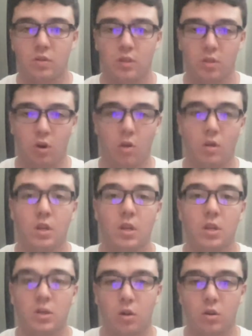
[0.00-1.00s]

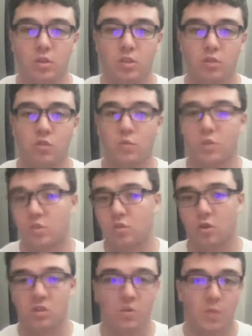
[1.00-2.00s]
car series, which is
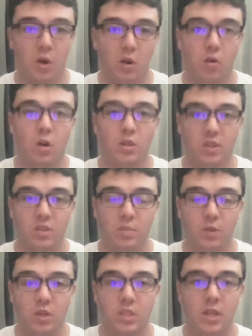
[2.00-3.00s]
starting tomorrow on Disney
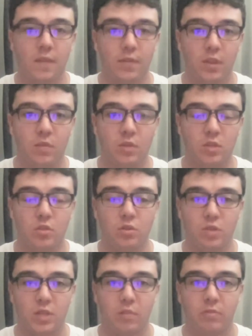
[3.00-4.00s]
Plus, I feel like we should do
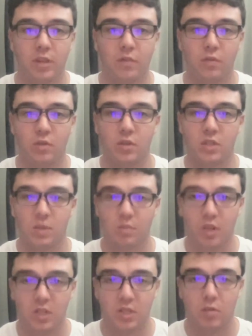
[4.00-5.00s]
the same thing for a Disney
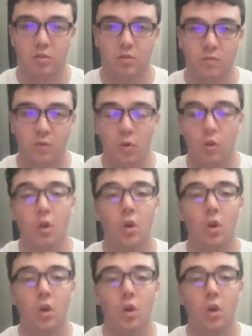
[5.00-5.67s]
Plus series for